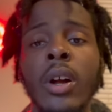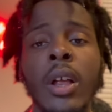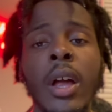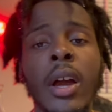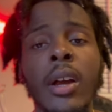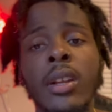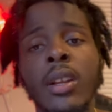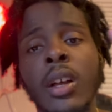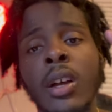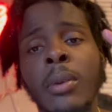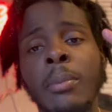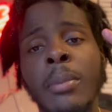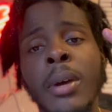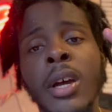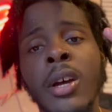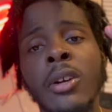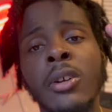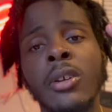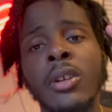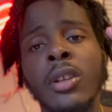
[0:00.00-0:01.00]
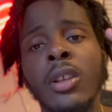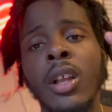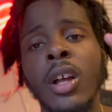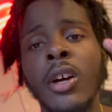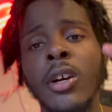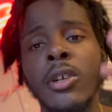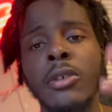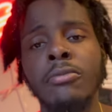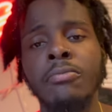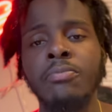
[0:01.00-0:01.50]
Hey, love, man.
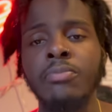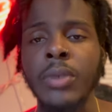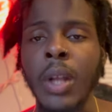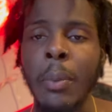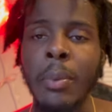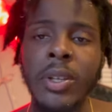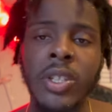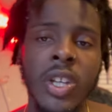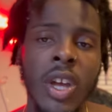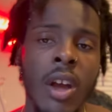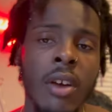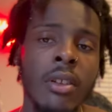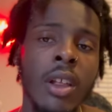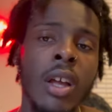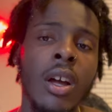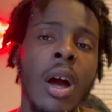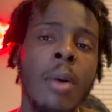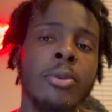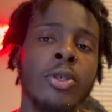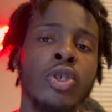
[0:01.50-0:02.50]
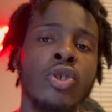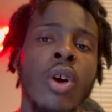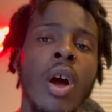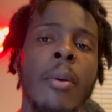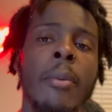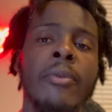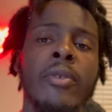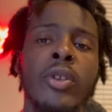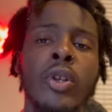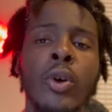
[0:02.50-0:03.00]
Love. Be safe. Like, comment,
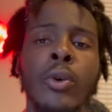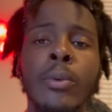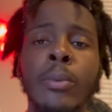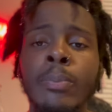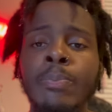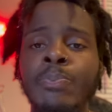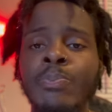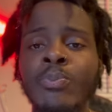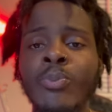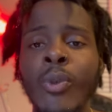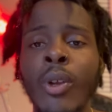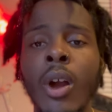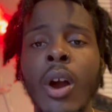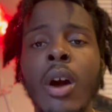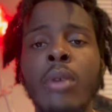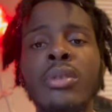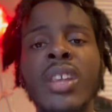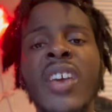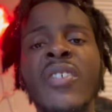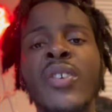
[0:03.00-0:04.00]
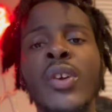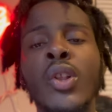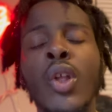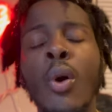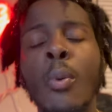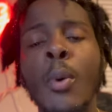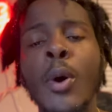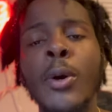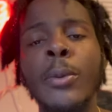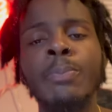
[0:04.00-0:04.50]
subscribe if you're new. I'm
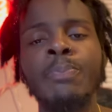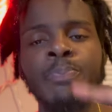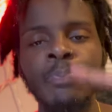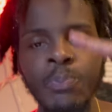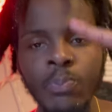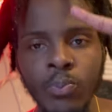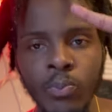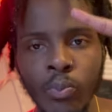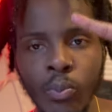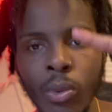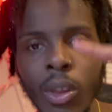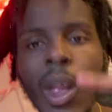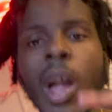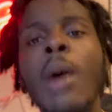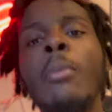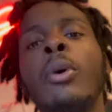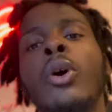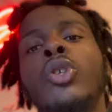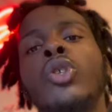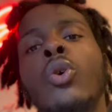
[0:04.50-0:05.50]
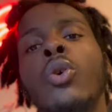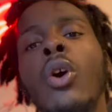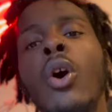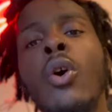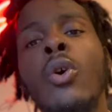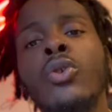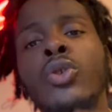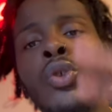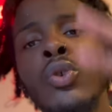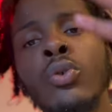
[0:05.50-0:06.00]
Davienomar. I'm also
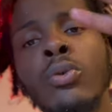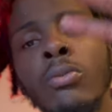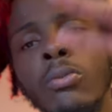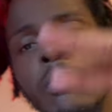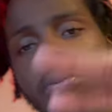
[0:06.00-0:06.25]
going too.